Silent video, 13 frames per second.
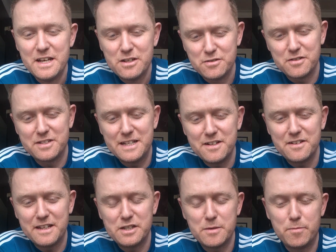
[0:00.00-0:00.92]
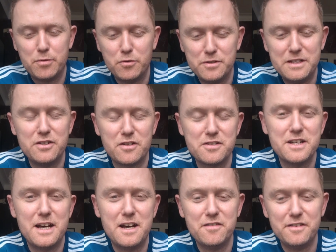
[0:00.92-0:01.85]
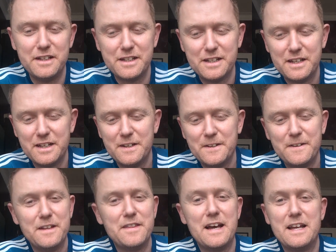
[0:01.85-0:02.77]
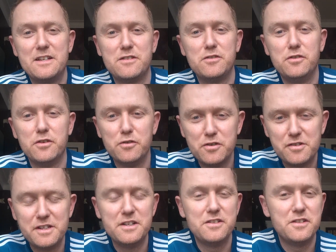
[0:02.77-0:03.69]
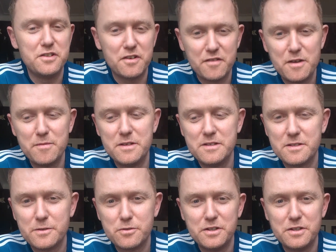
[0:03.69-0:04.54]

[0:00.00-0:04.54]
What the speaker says: So there's certain things that protein doesn't have, like, and that is your nutrients and your vitamins.